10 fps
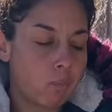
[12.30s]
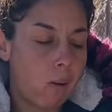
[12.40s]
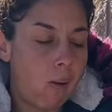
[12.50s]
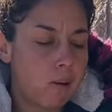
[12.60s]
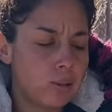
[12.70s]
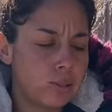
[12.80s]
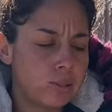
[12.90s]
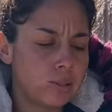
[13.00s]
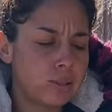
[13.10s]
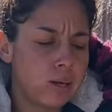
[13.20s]
I had
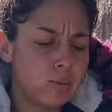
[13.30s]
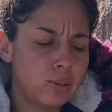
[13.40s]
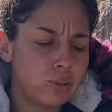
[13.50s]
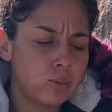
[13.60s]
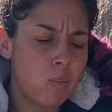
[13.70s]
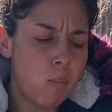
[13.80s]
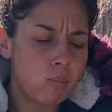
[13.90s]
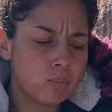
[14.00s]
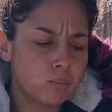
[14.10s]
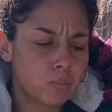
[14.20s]
a sandwich
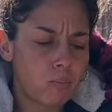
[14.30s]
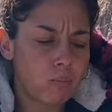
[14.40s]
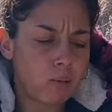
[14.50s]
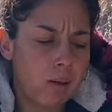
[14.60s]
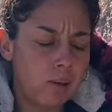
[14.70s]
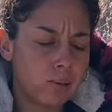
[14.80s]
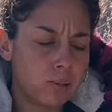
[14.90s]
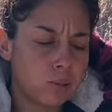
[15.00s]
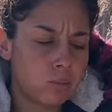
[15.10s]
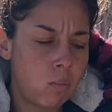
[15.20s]

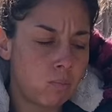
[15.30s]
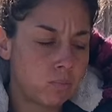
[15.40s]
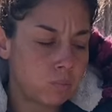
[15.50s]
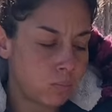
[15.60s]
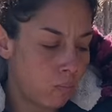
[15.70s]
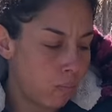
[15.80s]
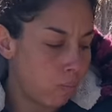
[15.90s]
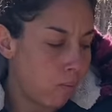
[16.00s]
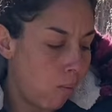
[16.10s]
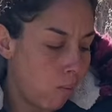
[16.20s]
and
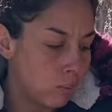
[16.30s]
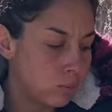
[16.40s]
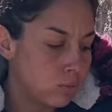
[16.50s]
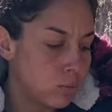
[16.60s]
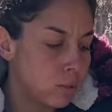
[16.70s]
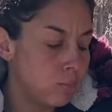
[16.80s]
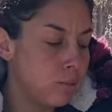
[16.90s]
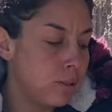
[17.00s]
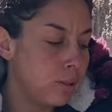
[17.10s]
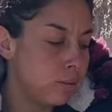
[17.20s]
some
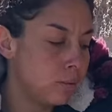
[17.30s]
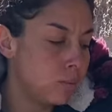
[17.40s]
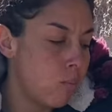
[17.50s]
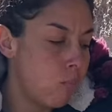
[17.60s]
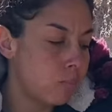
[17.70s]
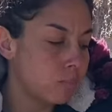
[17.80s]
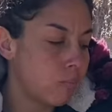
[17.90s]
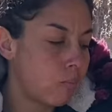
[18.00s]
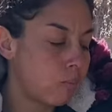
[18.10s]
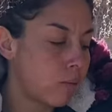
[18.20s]
Funyuns
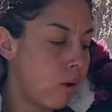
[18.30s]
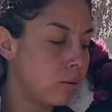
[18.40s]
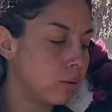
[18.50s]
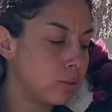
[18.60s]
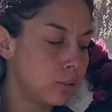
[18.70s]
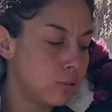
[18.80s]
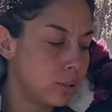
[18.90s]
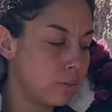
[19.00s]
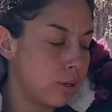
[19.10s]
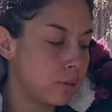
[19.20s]
and a quarter drink
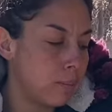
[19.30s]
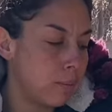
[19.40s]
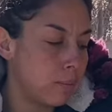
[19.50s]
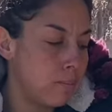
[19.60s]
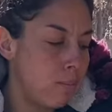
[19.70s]
of Dr. Pepper.